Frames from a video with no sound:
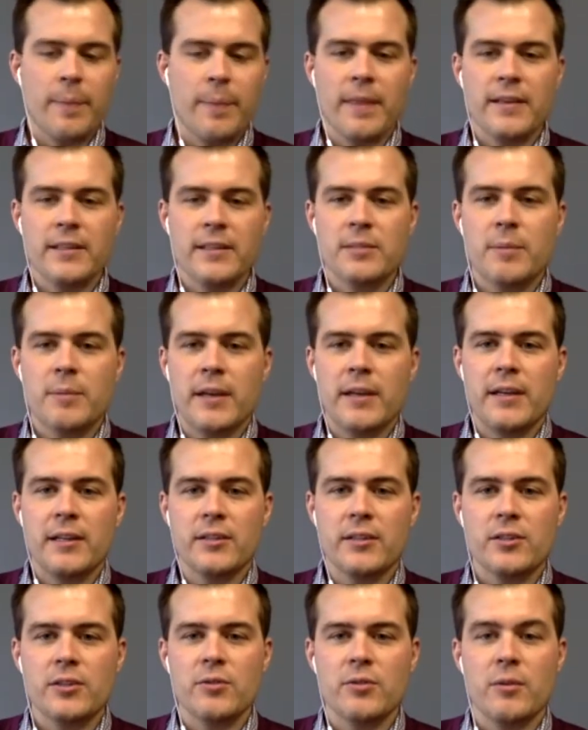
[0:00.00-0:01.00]
spending
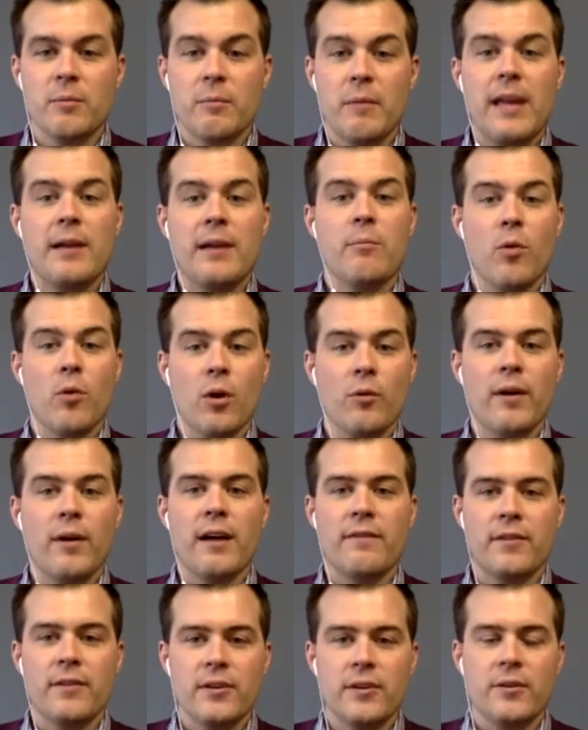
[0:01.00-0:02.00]
to make more
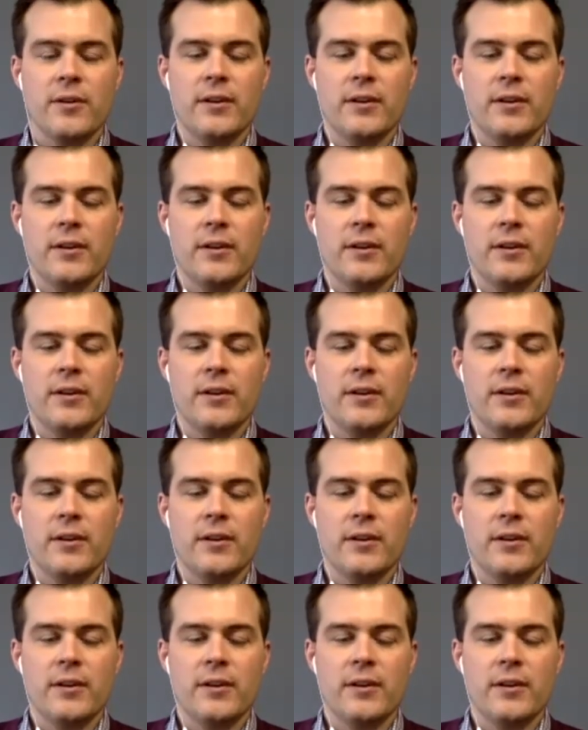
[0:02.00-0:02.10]
revenue.